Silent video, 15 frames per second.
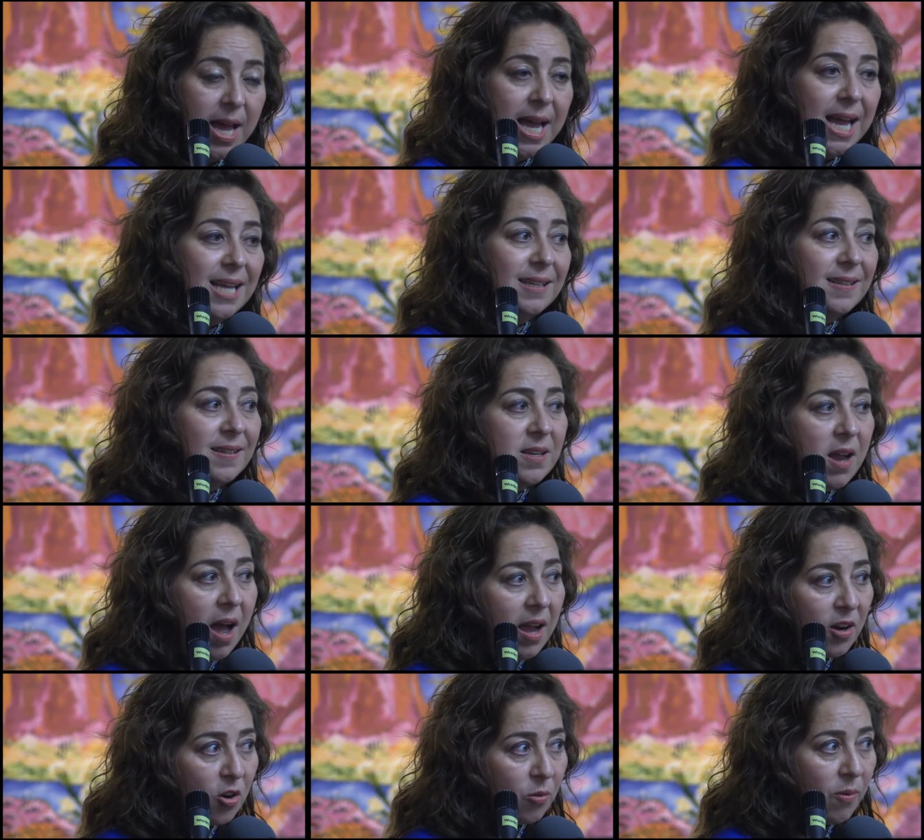It's
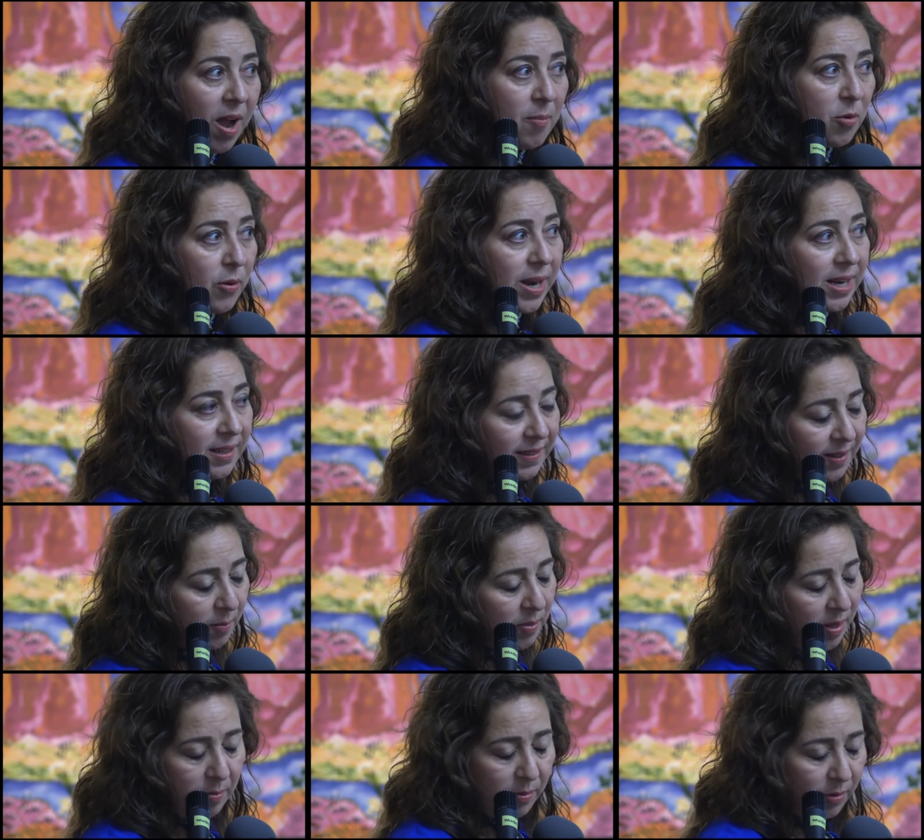not corroborated, some
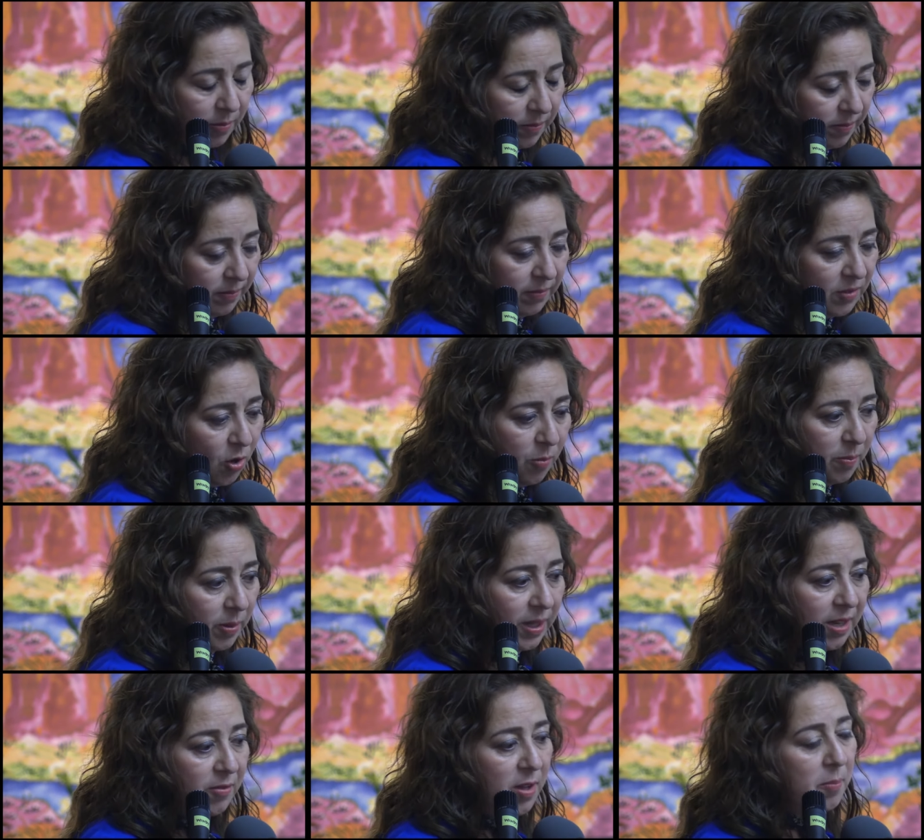people don't
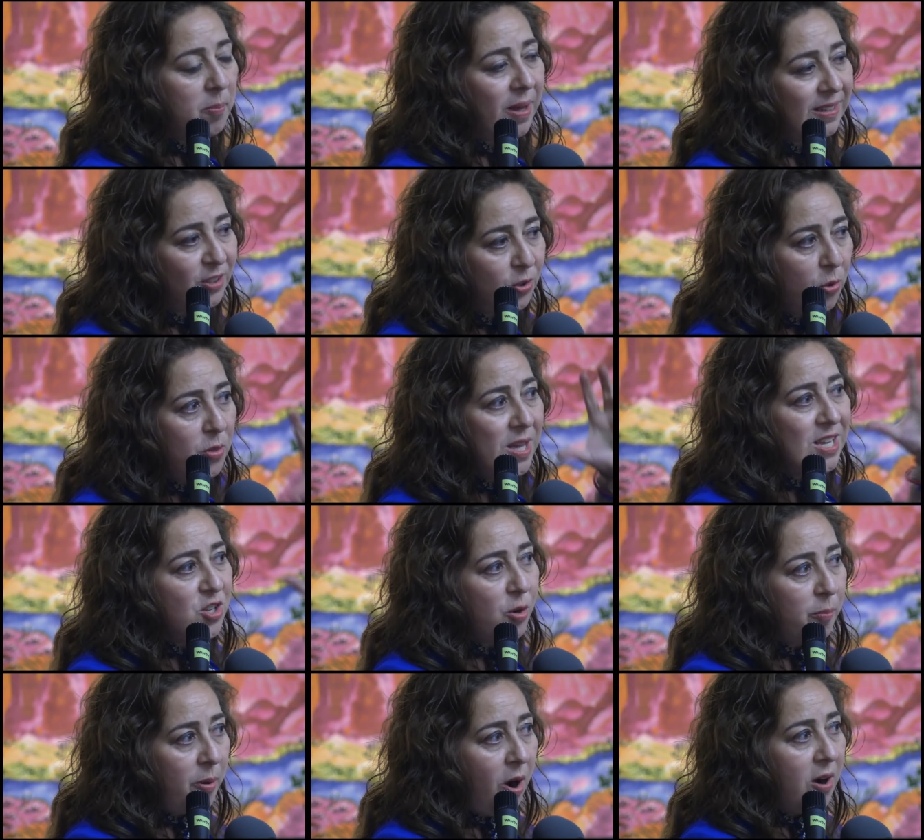believe it, but so these
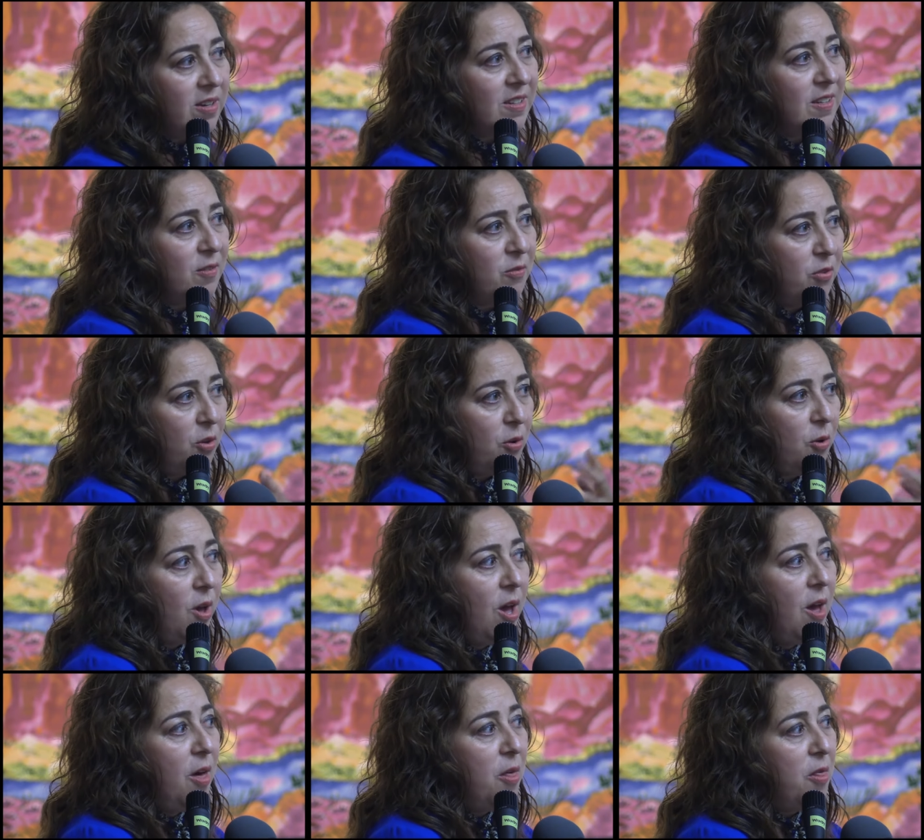are parts of the
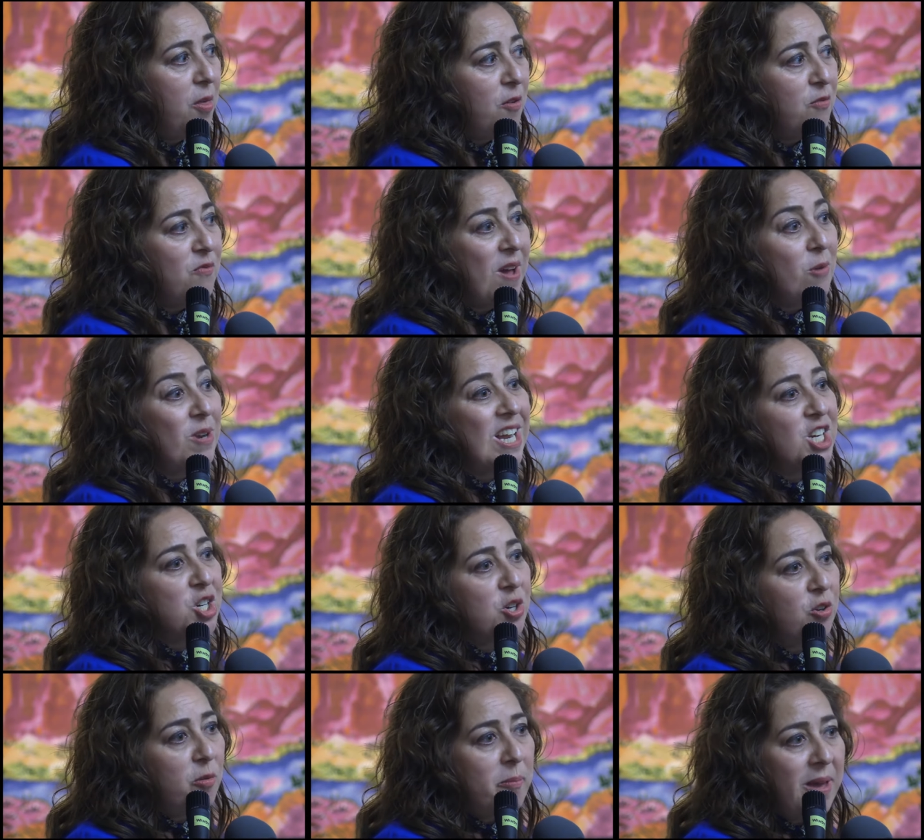
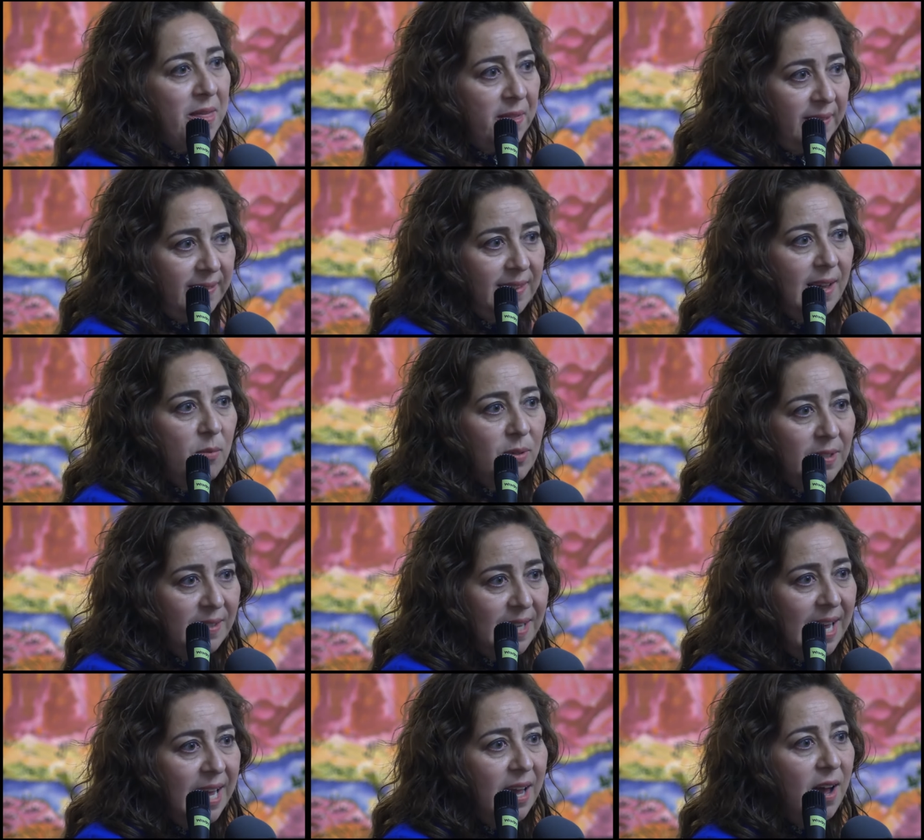foundational myths, I would
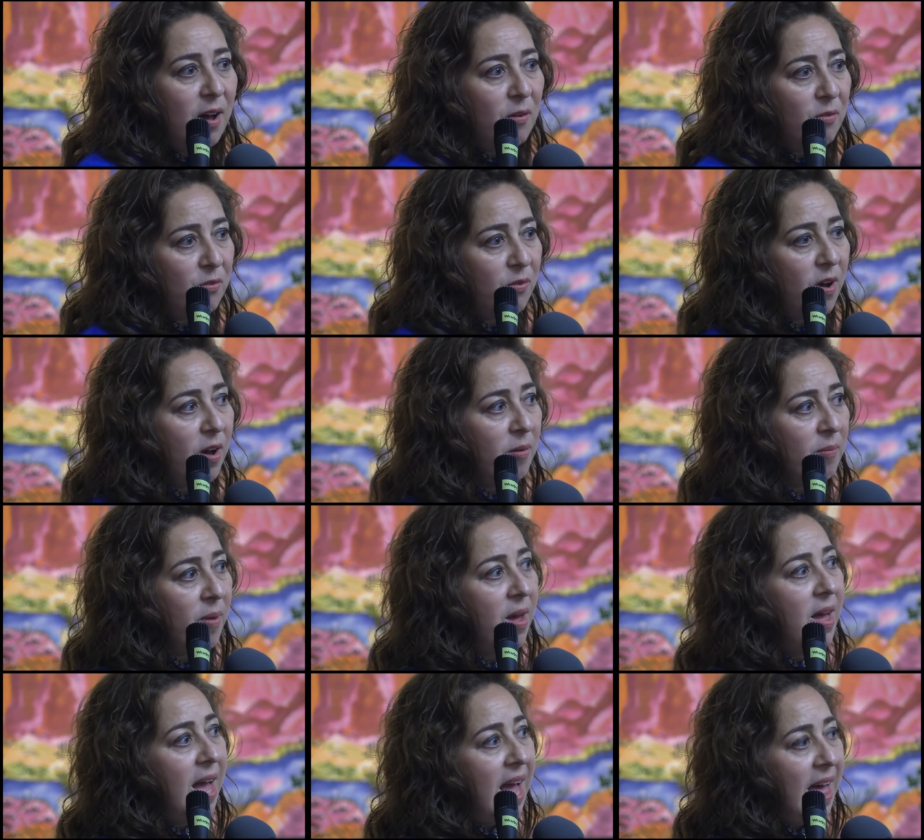say, of,
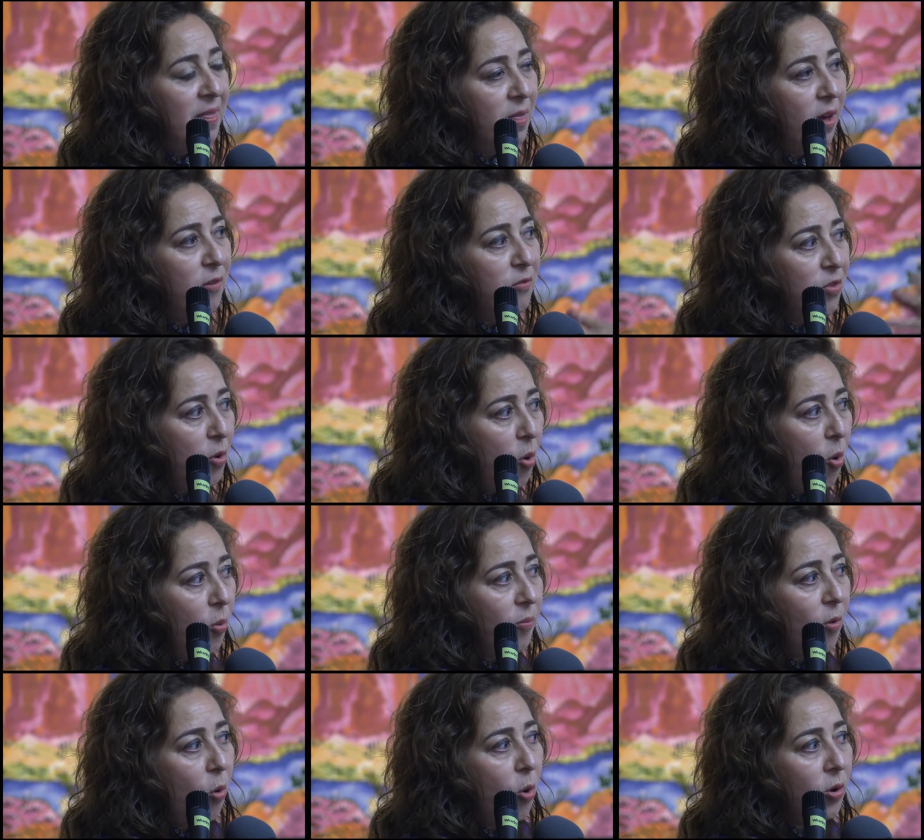and of the
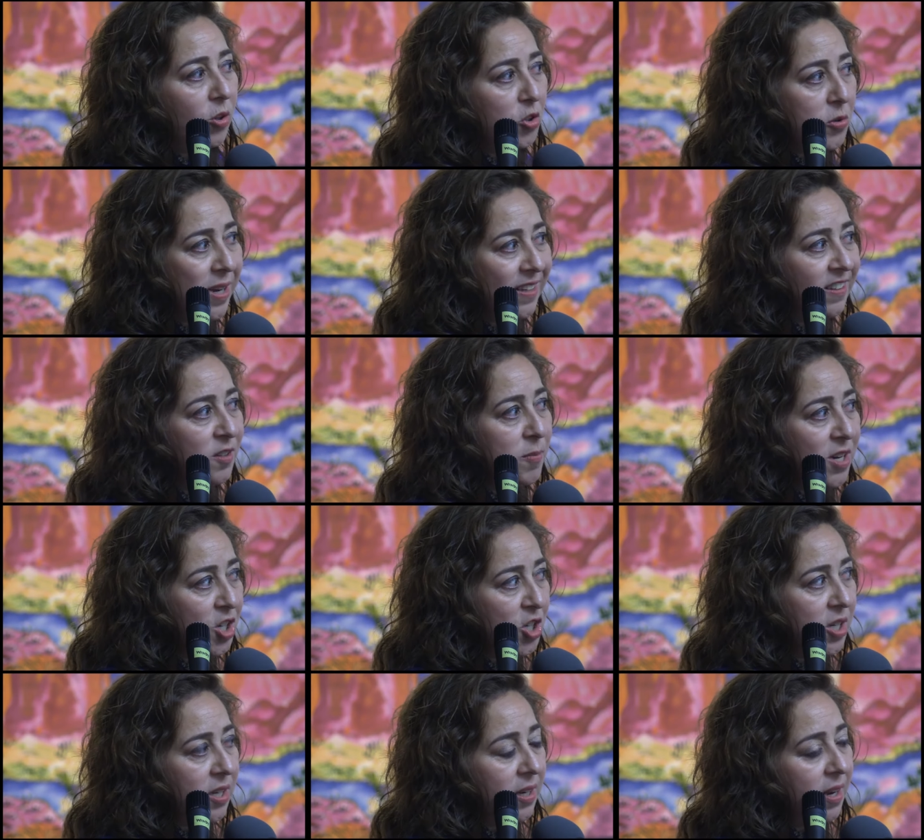oral
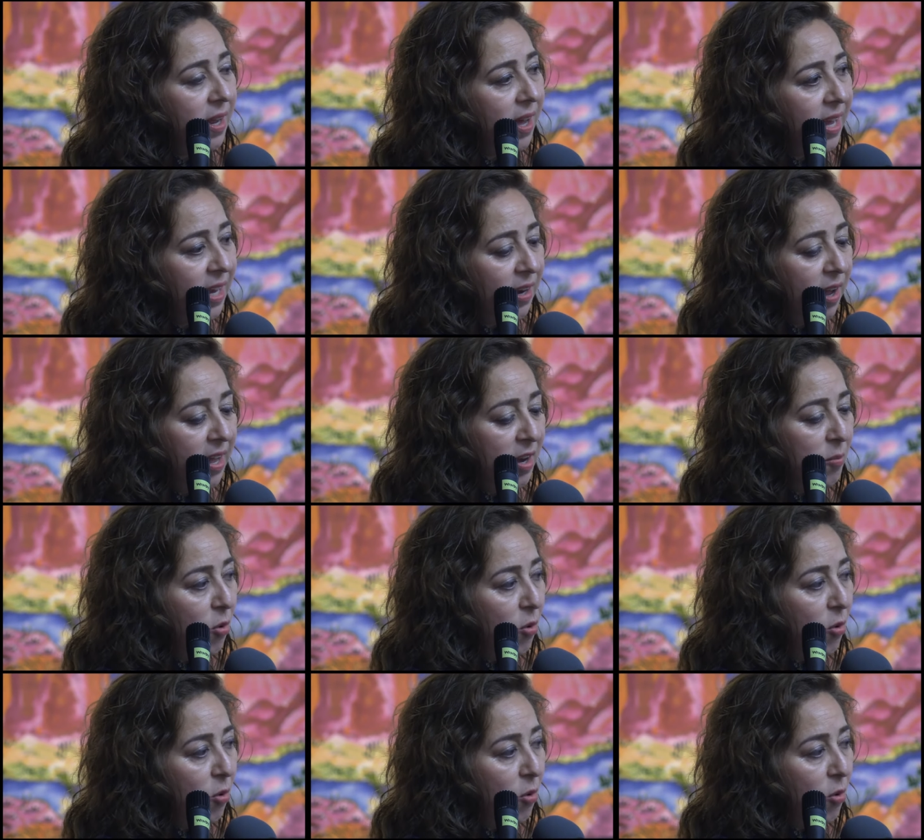transmission in